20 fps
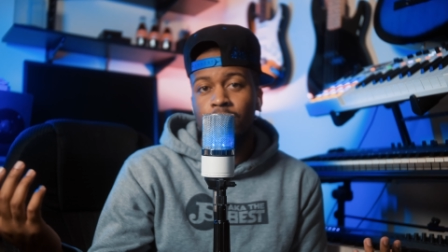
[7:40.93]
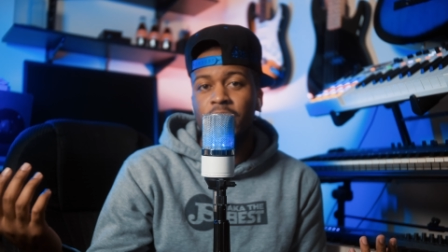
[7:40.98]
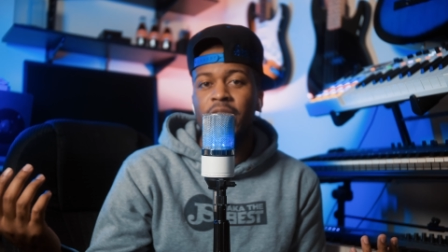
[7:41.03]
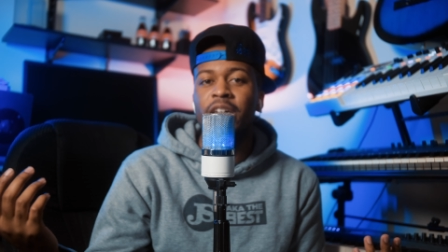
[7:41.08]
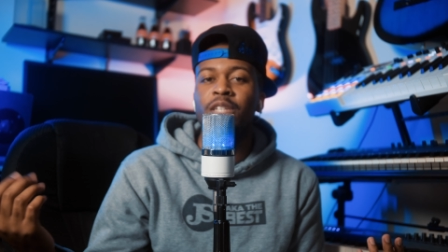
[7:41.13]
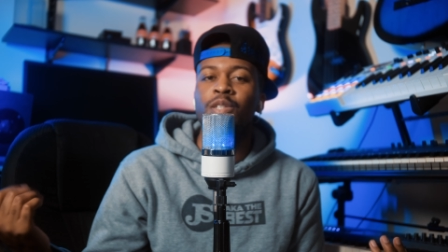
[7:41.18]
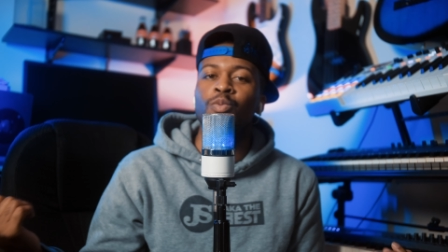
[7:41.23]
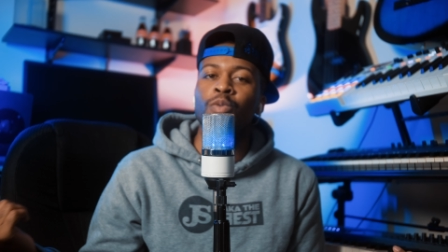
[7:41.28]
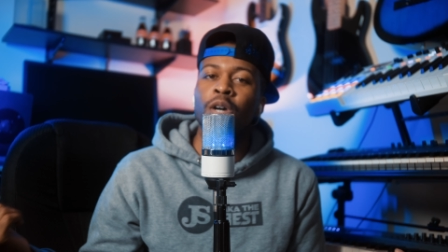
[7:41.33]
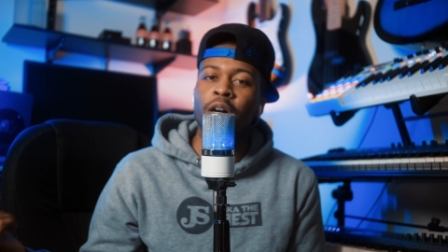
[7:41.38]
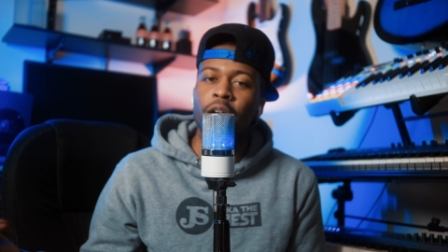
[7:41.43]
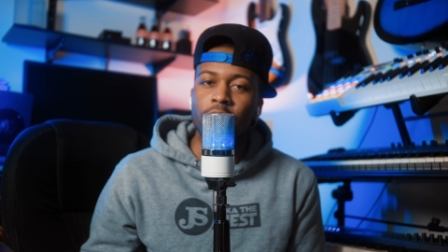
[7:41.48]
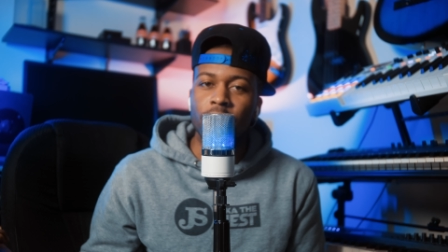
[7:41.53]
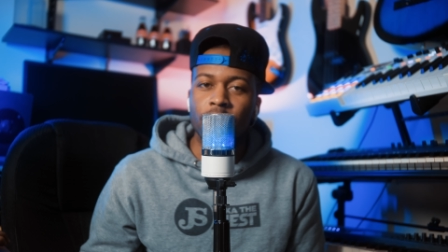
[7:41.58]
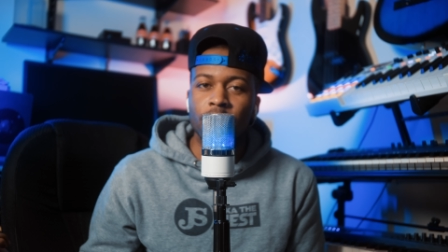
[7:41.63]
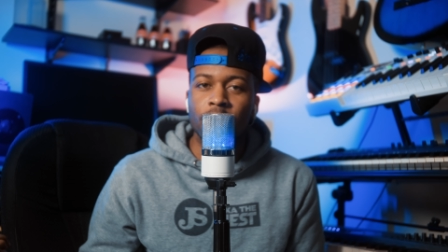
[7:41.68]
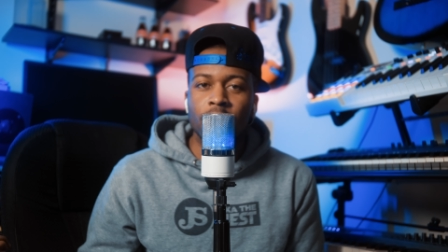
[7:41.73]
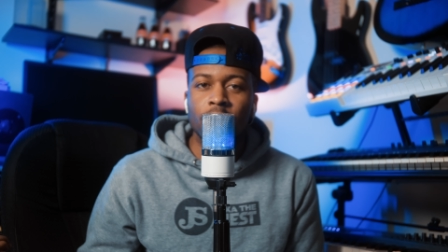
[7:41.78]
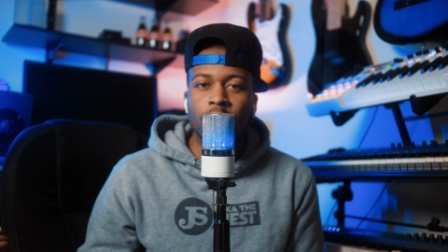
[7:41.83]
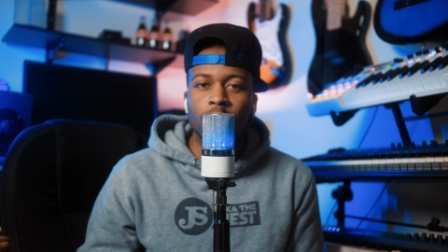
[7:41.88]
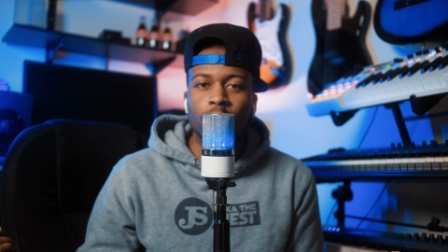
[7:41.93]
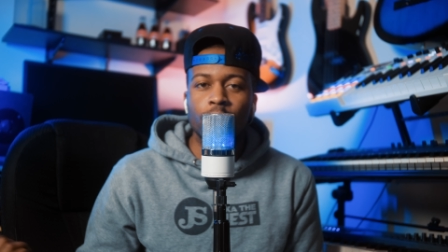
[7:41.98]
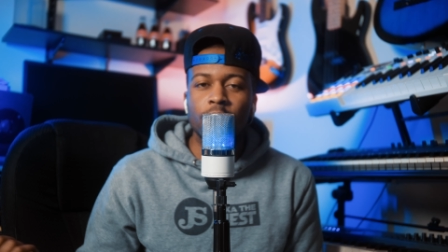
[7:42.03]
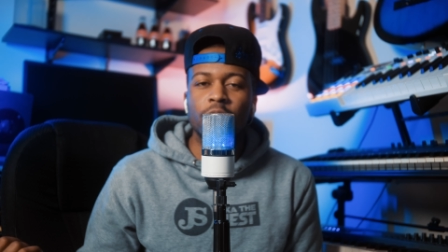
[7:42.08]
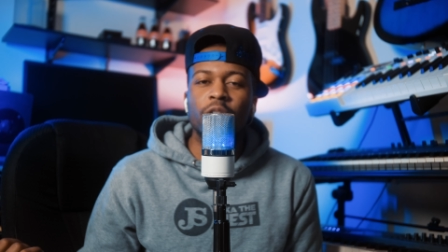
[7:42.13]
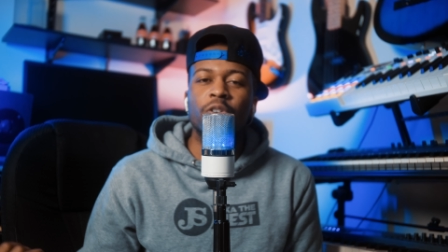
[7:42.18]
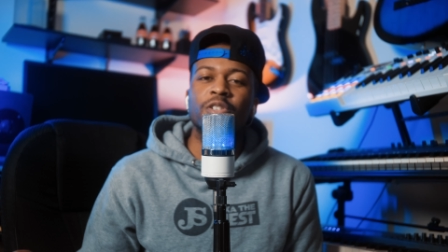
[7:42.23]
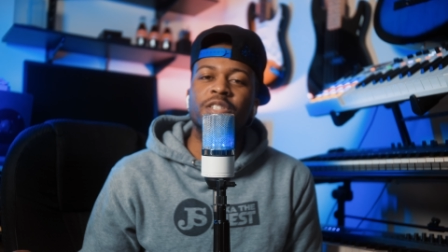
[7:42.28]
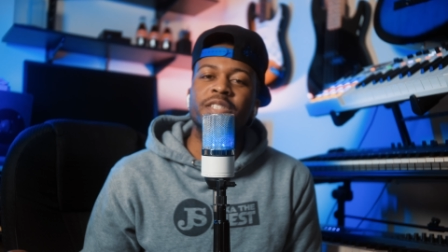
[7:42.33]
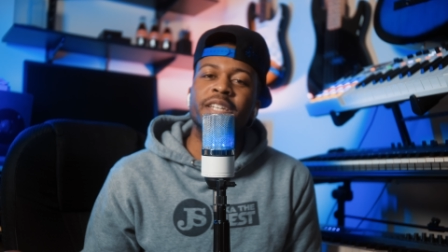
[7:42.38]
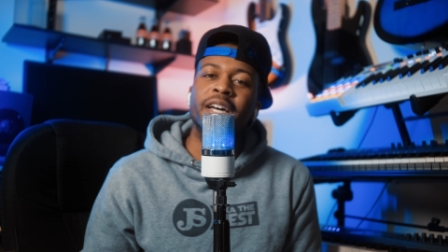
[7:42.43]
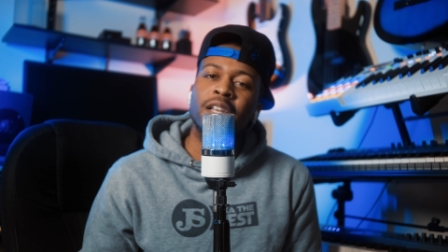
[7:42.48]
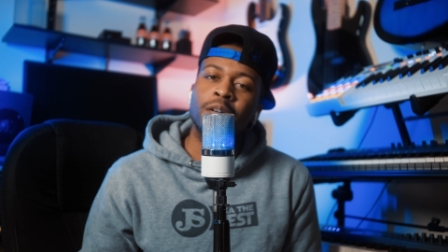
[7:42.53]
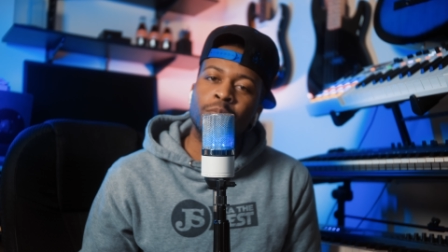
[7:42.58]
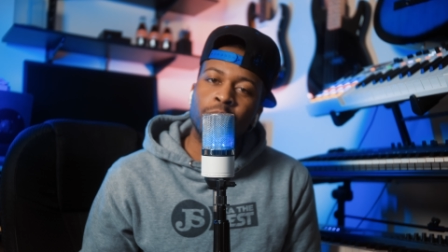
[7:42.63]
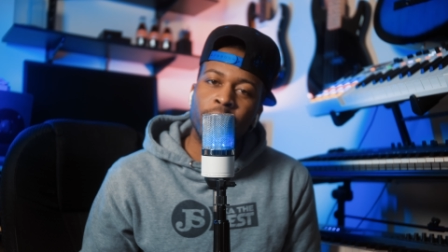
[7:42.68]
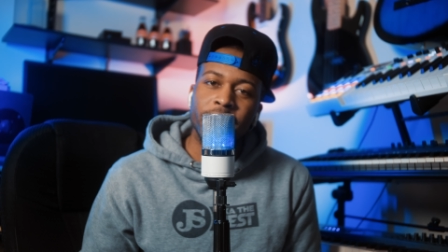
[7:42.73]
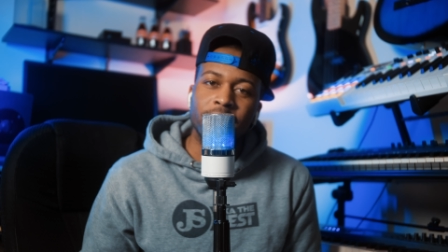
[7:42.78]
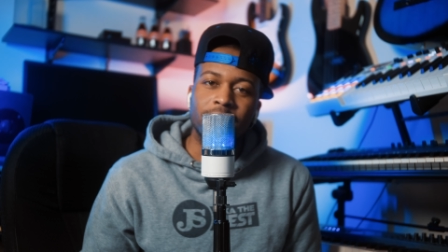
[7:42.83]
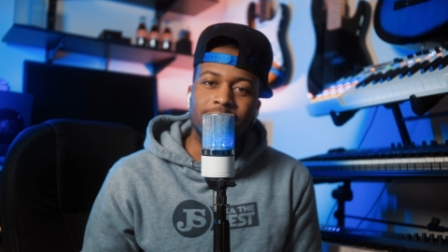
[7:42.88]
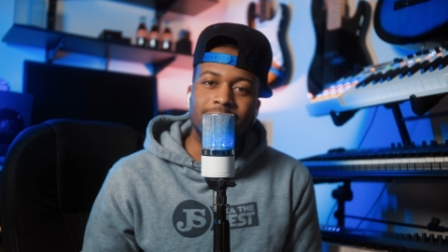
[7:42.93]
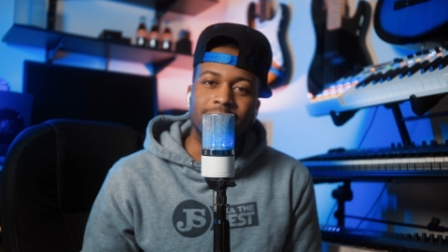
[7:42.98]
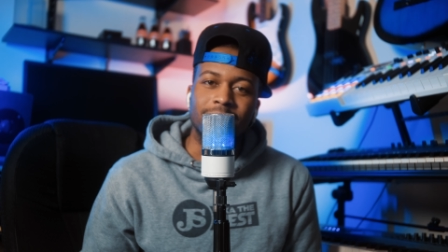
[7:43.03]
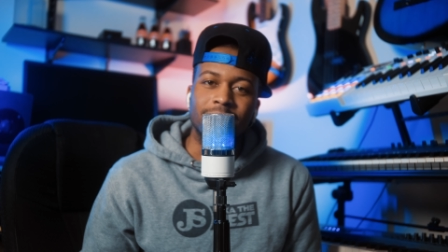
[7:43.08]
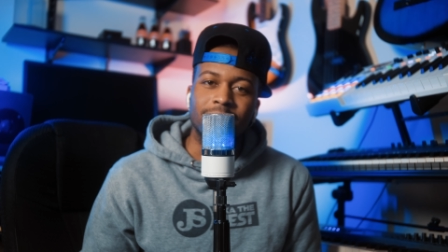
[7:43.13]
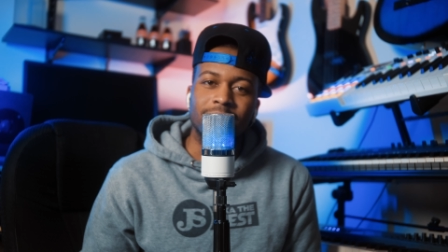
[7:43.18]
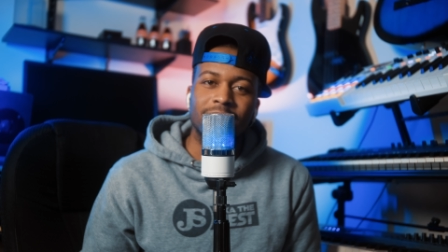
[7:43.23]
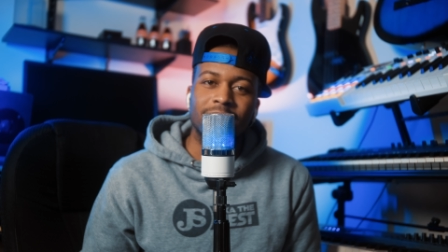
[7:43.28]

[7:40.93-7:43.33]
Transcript: Guess what? We're going to celebrate you